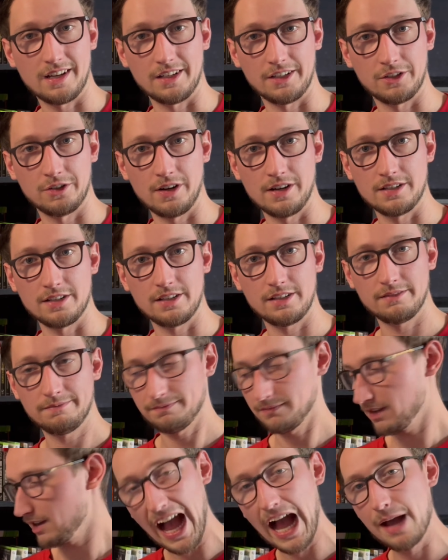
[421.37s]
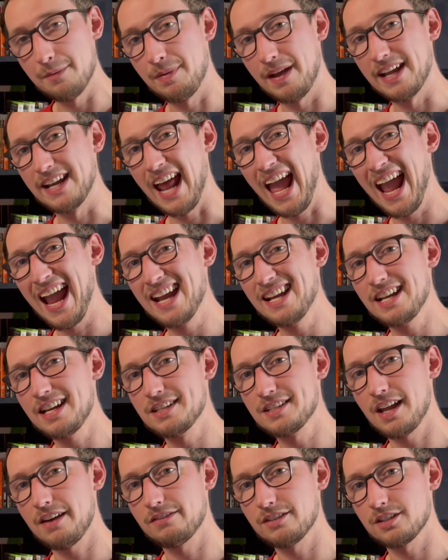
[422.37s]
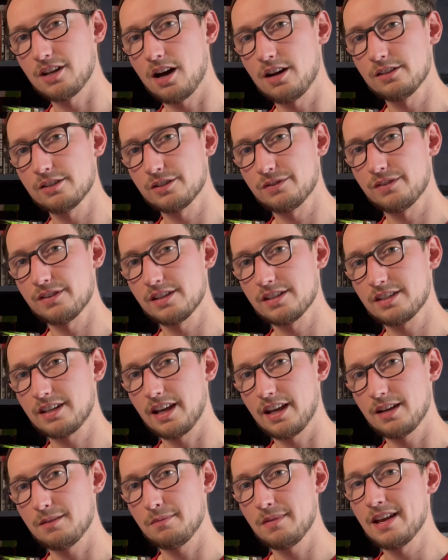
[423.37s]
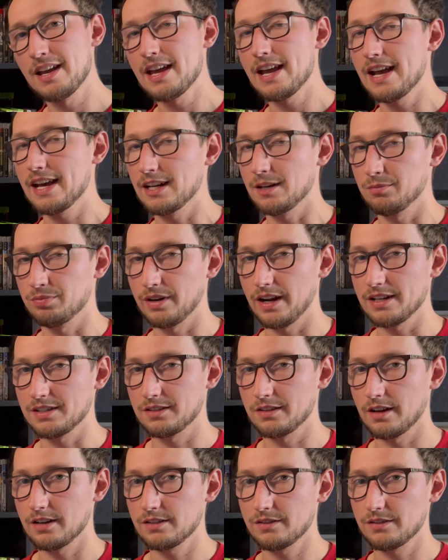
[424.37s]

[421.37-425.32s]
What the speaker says: of crazy. I paid $87 for this game, and a price charge